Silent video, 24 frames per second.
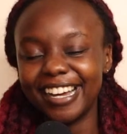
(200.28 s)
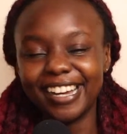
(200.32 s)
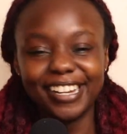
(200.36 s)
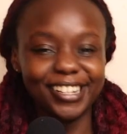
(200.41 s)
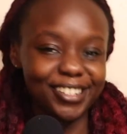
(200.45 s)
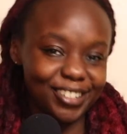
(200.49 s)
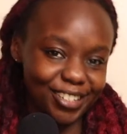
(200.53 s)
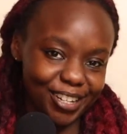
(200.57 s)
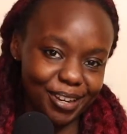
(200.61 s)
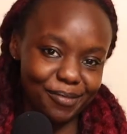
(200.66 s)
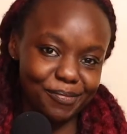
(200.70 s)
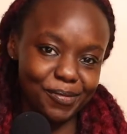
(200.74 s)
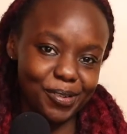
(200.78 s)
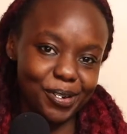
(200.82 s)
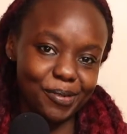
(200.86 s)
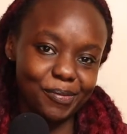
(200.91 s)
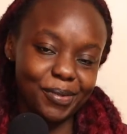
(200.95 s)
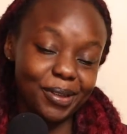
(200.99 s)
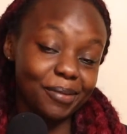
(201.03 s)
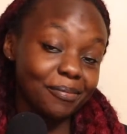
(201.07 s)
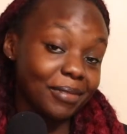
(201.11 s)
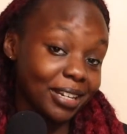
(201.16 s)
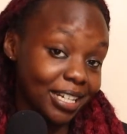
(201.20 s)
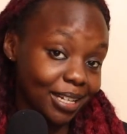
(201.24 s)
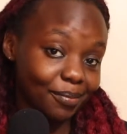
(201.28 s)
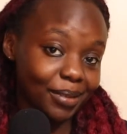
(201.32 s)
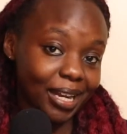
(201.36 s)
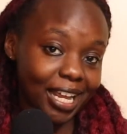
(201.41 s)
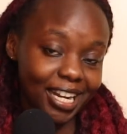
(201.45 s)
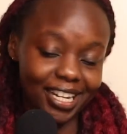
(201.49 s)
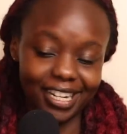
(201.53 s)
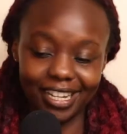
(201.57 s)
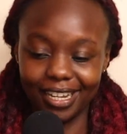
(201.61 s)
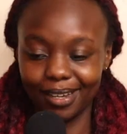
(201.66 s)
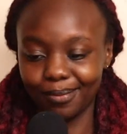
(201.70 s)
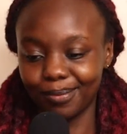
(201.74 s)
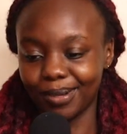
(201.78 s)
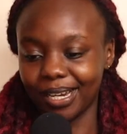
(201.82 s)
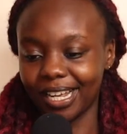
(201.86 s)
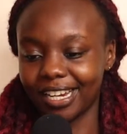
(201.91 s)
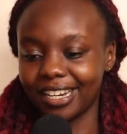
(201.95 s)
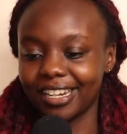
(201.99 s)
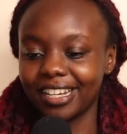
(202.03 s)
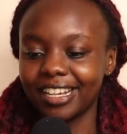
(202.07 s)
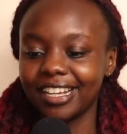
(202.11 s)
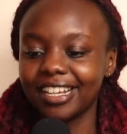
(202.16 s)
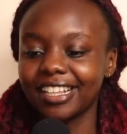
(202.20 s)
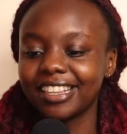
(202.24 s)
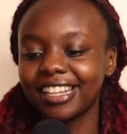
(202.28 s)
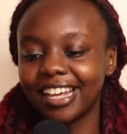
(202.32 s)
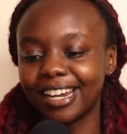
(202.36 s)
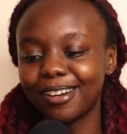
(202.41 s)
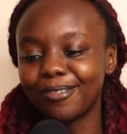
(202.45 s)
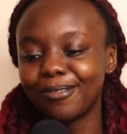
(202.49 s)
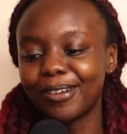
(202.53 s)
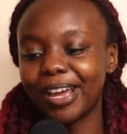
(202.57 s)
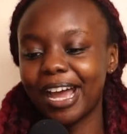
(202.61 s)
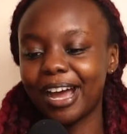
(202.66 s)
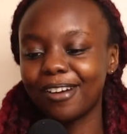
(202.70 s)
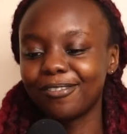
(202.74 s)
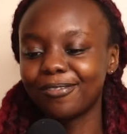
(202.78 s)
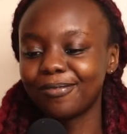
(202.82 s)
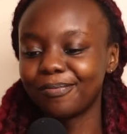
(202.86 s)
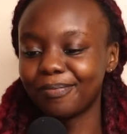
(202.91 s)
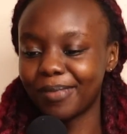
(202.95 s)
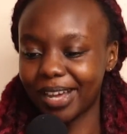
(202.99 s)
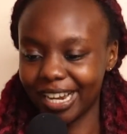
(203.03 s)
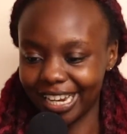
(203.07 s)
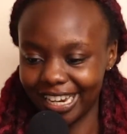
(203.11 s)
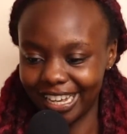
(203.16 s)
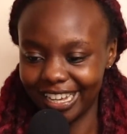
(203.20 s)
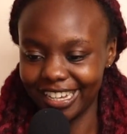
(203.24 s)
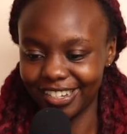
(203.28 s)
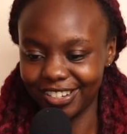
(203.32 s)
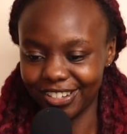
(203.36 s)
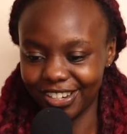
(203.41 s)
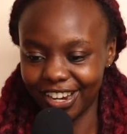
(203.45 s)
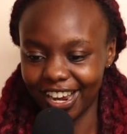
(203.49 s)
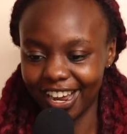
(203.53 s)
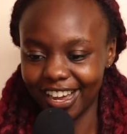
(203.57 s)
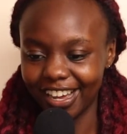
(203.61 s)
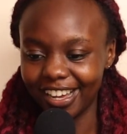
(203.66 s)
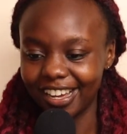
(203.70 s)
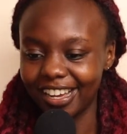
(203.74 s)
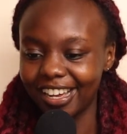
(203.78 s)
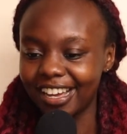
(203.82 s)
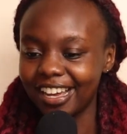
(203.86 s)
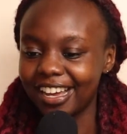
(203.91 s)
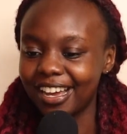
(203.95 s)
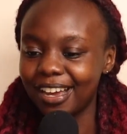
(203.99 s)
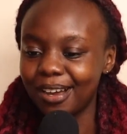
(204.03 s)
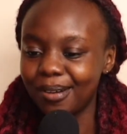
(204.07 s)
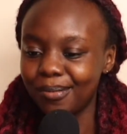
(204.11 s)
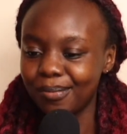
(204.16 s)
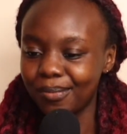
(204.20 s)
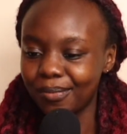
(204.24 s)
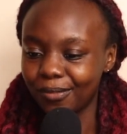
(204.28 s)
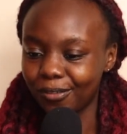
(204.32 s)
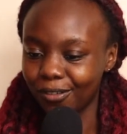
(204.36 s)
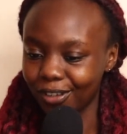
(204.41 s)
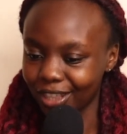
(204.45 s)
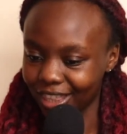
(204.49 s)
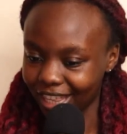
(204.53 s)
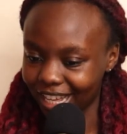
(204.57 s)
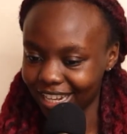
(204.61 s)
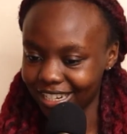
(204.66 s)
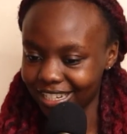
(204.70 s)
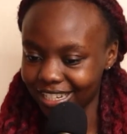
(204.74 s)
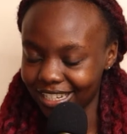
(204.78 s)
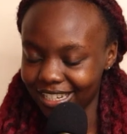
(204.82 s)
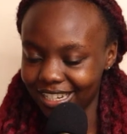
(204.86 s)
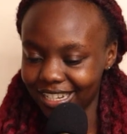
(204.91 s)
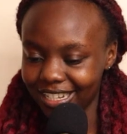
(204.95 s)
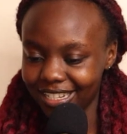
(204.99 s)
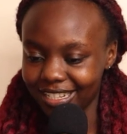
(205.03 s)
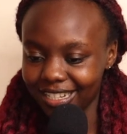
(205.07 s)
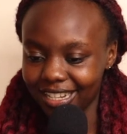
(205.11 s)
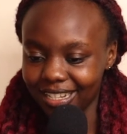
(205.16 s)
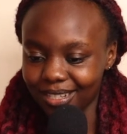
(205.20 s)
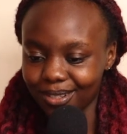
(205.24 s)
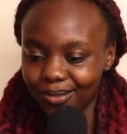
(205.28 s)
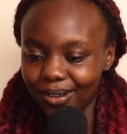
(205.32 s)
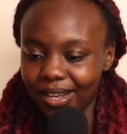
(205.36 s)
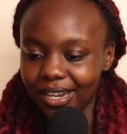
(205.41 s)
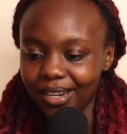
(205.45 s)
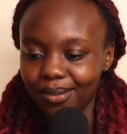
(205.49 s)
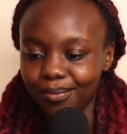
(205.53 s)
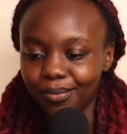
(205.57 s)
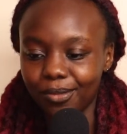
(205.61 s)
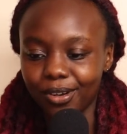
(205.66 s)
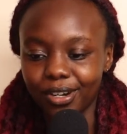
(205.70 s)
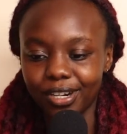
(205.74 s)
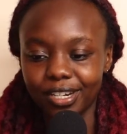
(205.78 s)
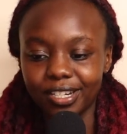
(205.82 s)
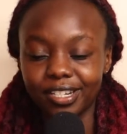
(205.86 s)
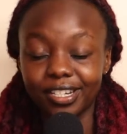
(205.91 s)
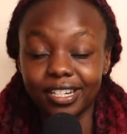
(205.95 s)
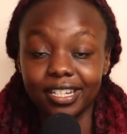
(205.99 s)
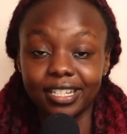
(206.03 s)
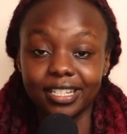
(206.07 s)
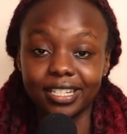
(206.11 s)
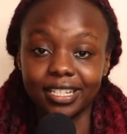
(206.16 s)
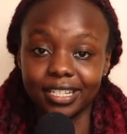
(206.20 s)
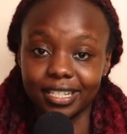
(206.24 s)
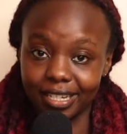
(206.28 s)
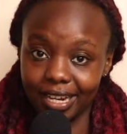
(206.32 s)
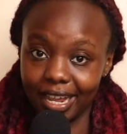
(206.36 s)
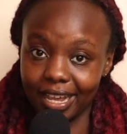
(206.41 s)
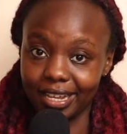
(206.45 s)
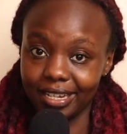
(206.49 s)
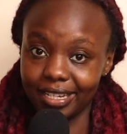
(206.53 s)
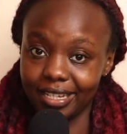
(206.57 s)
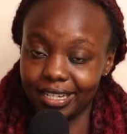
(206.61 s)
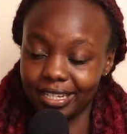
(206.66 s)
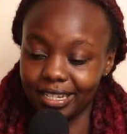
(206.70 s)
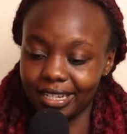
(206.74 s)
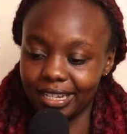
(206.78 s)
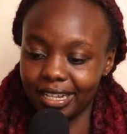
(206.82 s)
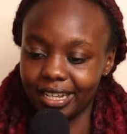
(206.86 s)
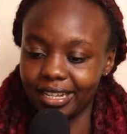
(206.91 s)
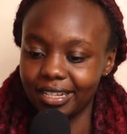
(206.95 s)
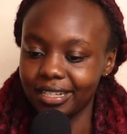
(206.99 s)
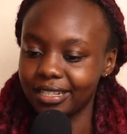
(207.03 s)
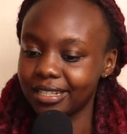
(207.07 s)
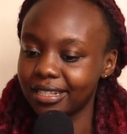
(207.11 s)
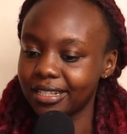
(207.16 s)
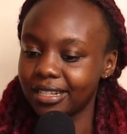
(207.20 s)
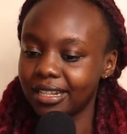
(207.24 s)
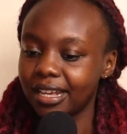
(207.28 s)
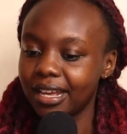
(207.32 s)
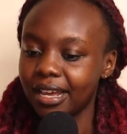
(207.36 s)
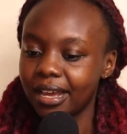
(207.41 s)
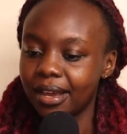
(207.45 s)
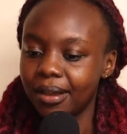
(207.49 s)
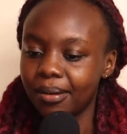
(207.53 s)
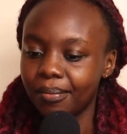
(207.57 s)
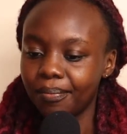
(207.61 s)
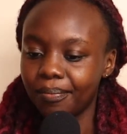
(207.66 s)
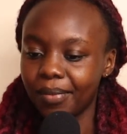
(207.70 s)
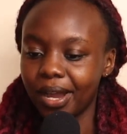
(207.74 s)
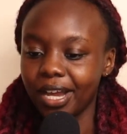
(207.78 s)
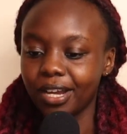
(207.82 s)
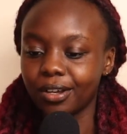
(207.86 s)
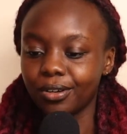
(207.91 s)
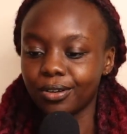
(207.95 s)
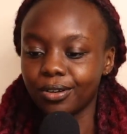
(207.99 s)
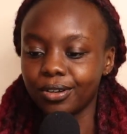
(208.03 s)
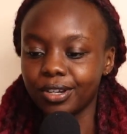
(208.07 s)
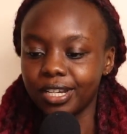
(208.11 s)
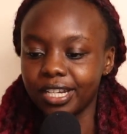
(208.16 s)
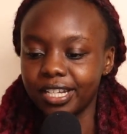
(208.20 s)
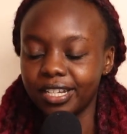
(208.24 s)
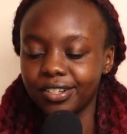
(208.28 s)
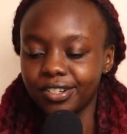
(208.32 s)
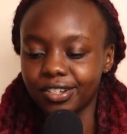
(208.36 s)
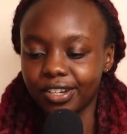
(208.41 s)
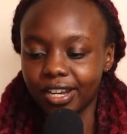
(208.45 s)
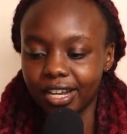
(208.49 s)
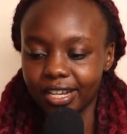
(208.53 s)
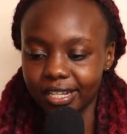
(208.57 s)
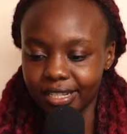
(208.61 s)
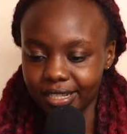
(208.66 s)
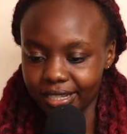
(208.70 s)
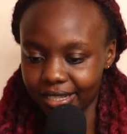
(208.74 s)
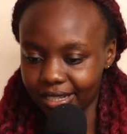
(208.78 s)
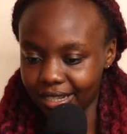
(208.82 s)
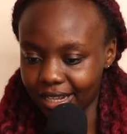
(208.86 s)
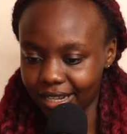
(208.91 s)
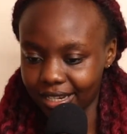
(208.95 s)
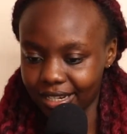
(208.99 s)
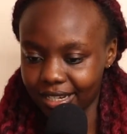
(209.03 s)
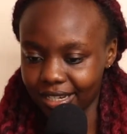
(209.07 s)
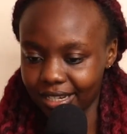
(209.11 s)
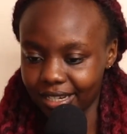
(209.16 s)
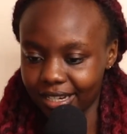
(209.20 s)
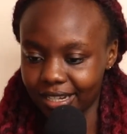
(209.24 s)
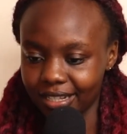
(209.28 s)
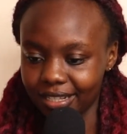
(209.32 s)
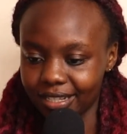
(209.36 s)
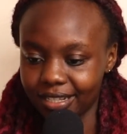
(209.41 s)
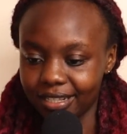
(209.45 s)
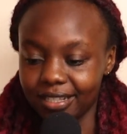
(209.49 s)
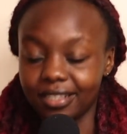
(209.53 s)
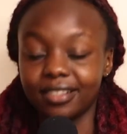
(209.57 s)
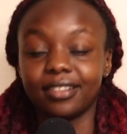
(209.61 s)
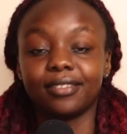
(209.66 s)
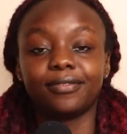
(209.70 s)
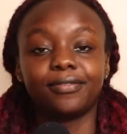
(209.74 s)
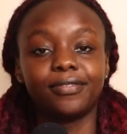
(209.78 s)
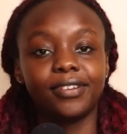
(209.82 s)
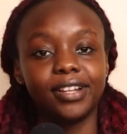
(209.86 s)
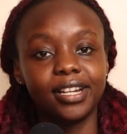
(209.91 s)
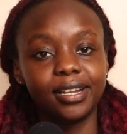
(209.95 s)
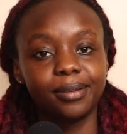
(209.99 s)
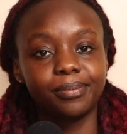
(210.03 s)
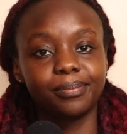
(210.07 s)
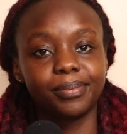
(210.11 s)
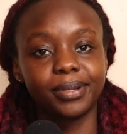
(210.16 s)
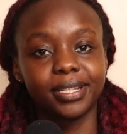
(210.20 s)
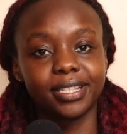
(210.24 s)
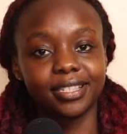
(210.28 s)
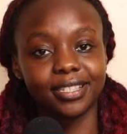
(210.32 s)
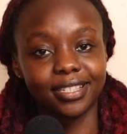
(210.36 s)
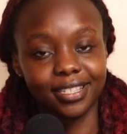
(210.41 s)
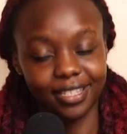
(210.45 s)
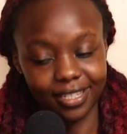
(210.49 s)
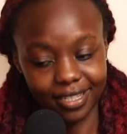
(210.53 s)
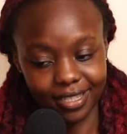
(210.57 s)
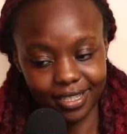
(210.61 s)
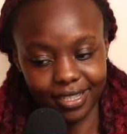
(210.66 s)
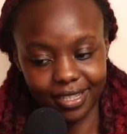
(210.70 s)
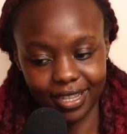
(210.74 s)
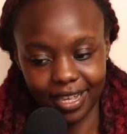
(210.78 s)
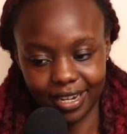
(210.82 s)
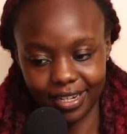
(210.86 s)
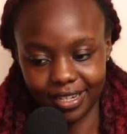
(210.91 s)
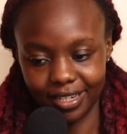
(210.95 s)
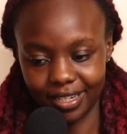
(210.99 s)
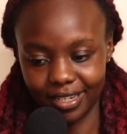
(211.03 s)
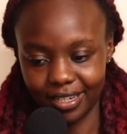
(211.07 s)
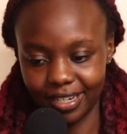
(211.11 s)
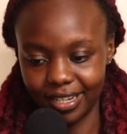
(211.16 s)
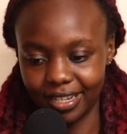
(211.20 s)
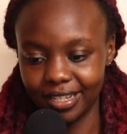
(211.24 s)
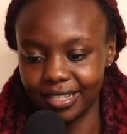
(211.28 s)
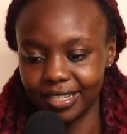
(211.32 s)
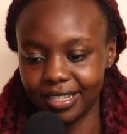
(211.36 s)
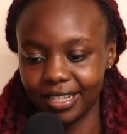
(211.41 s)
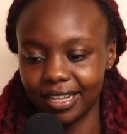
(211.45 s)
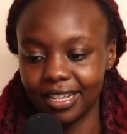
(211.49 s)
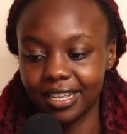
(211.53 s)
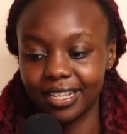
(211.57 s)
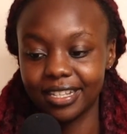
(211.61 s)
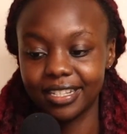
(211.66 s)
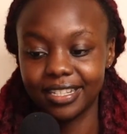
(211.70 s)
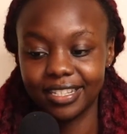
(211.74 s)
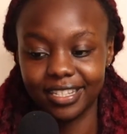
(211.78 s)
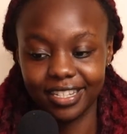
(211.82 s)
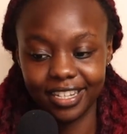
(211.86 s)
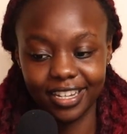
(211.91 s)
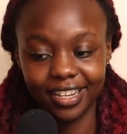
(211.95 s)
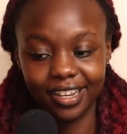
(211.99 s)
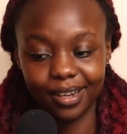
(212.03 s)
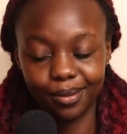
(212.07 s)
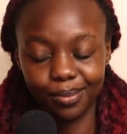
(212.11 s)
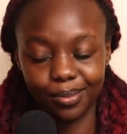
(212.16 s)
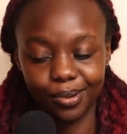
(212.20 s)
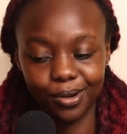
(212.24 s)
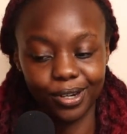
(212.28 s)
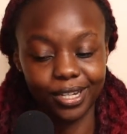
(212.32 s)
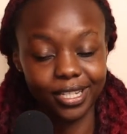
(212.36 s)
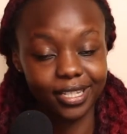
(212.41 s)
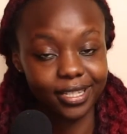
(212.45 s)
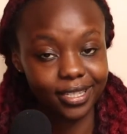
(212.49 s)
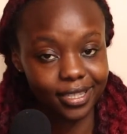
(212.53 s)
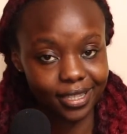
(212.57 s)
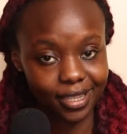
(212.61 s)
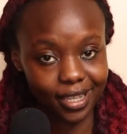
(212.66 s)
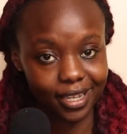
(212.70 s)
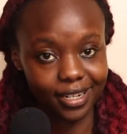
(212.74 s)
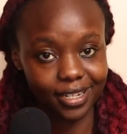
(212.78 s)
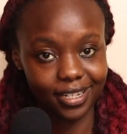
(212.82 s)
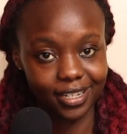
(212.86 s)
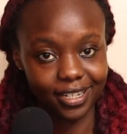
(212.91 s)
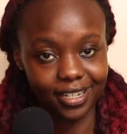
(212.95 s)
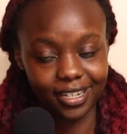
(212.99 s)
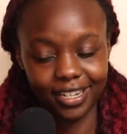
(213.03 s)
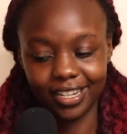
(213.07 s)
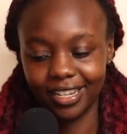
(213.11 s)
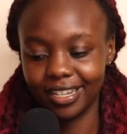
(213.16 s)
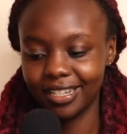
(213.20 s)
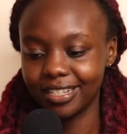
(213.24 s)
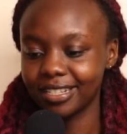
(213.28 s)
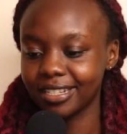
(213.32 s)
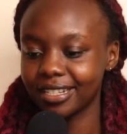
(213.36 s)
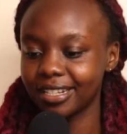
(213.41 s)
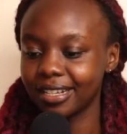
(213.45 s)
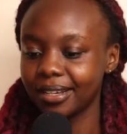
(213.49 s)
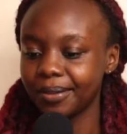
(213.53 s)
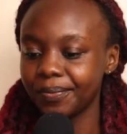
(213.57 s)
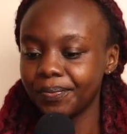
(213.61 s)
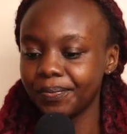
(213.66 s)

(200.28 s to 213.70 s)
Shame on me, but I'm learning. Then we have Malaysia for 30 days as well. Mauritius is 90 days. Micronesia is 30 days. The Philippines is 30 days. Singapore is 30 days.